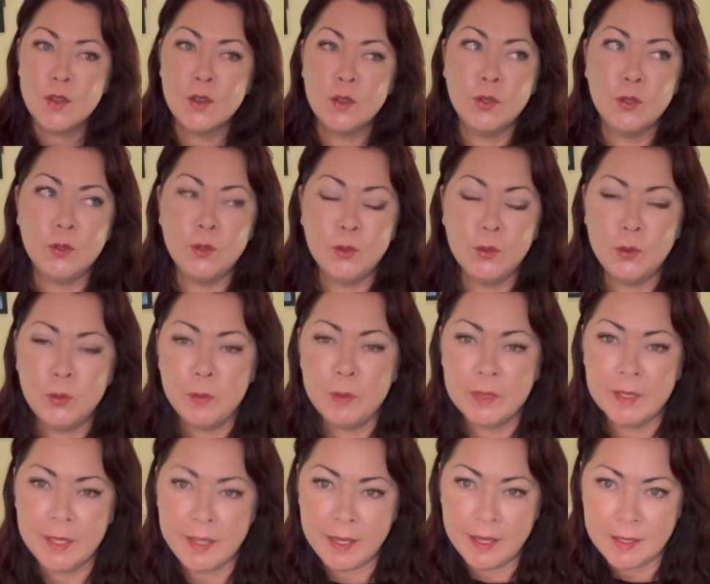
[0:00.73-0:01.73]
Who
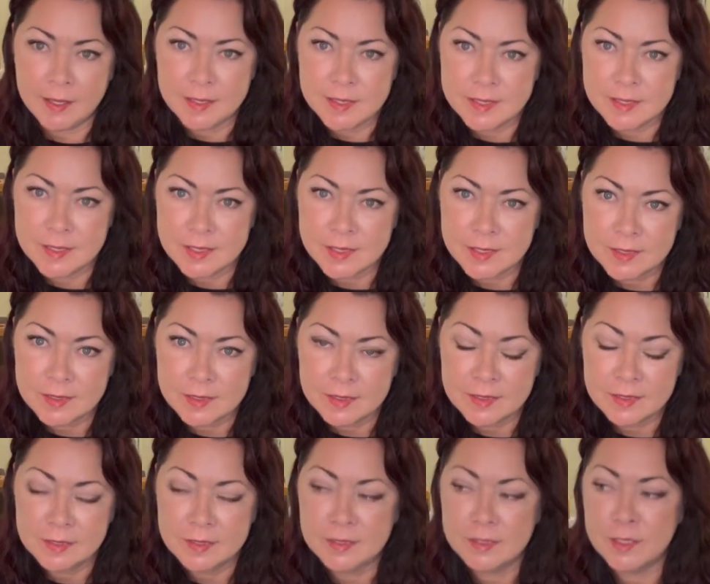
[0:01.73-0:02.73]
plans
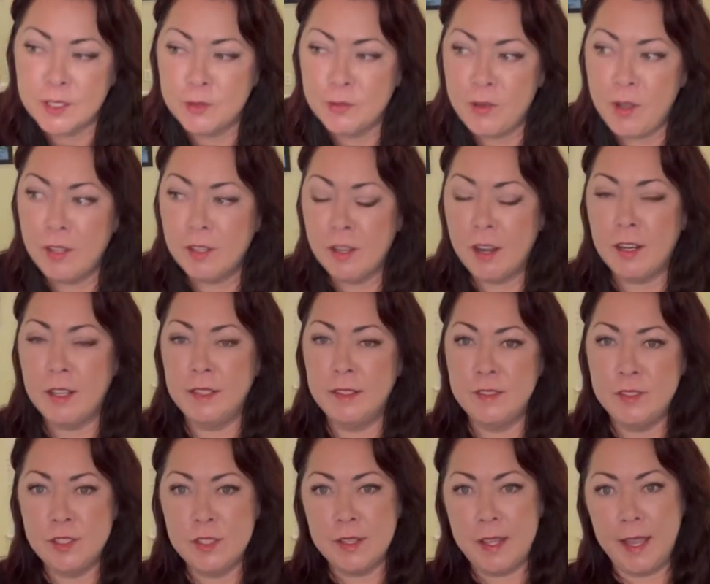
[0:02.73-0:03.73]
their fall garden
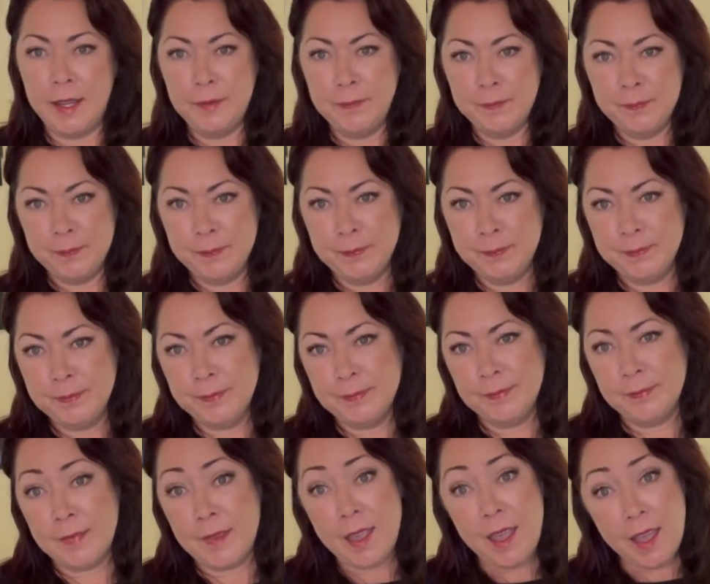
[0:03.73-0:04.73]
in July?
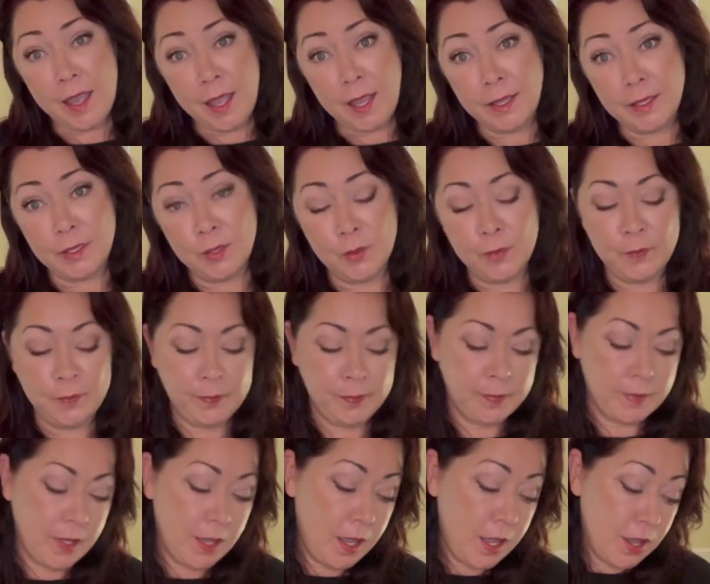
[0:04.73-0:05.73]
I do.
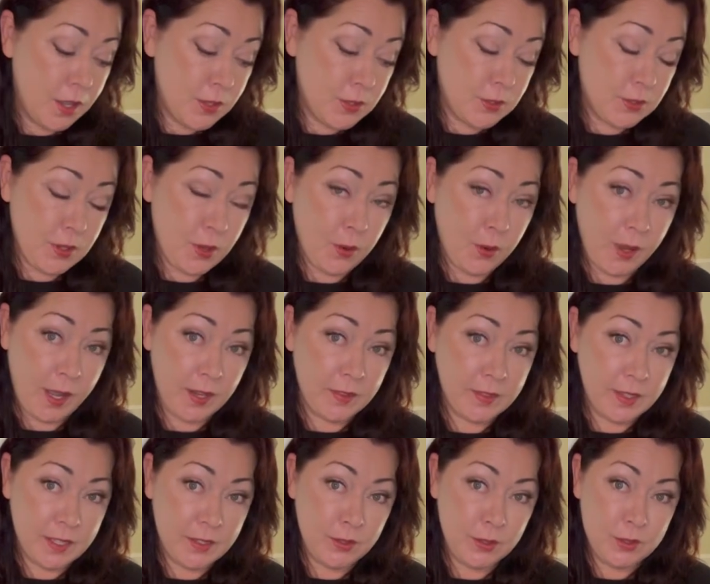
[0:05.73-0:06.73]
So I've
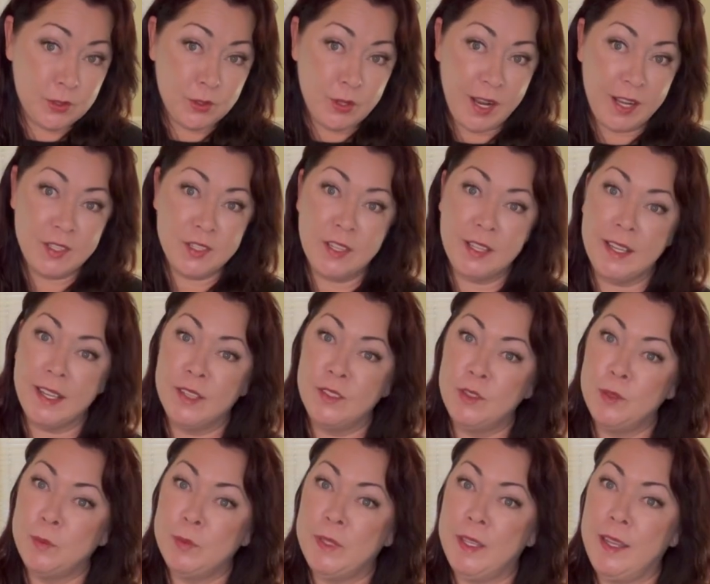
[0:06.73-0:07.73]
got a new strategy, I got a new
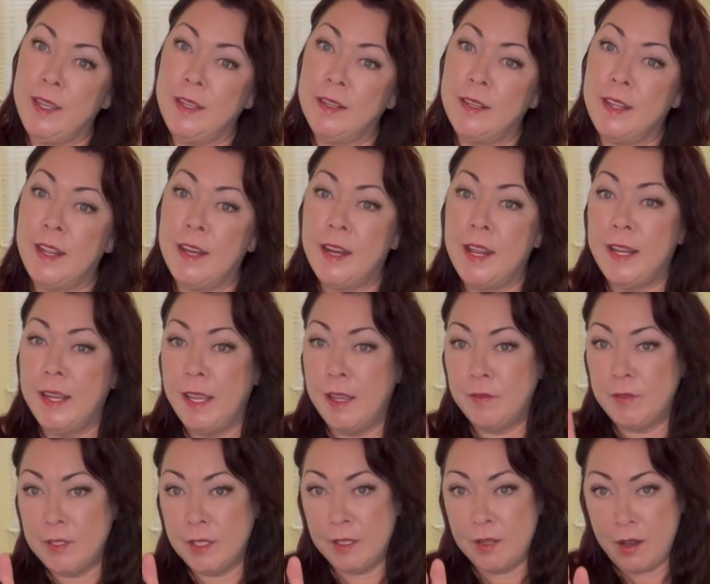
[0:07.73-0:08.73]
plan, and I
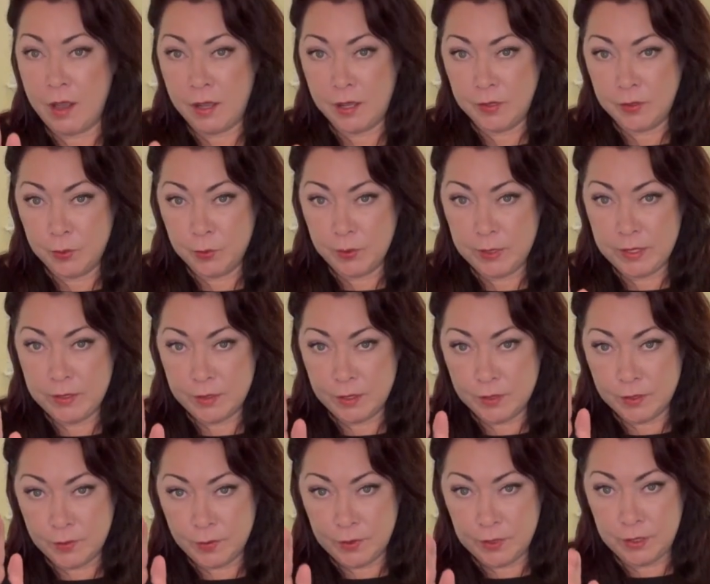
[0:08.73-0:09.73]
have done all the
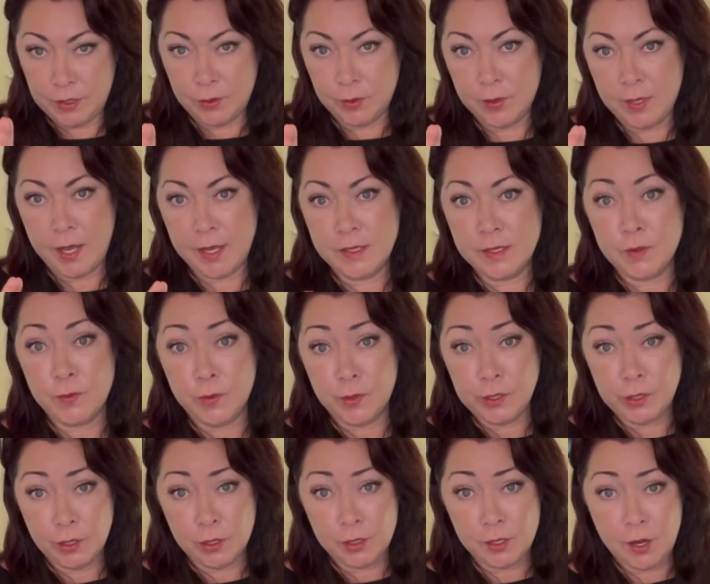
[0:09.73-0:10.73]
research for you guys for
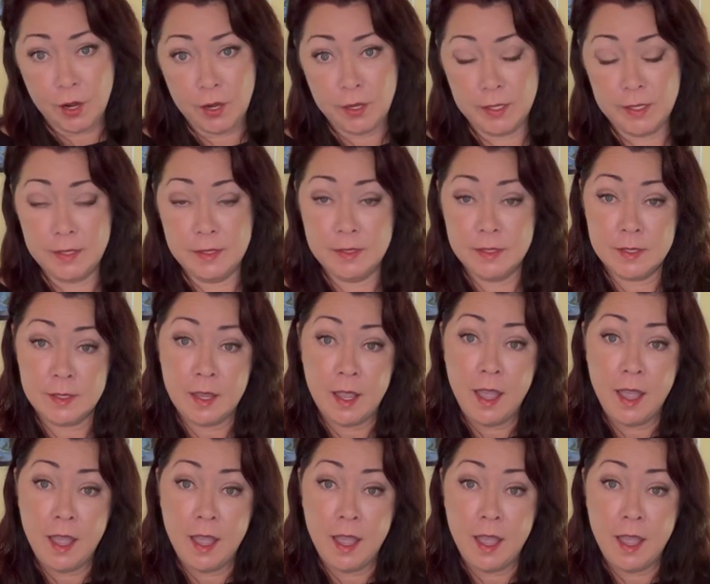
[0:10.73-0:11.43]
your gardens.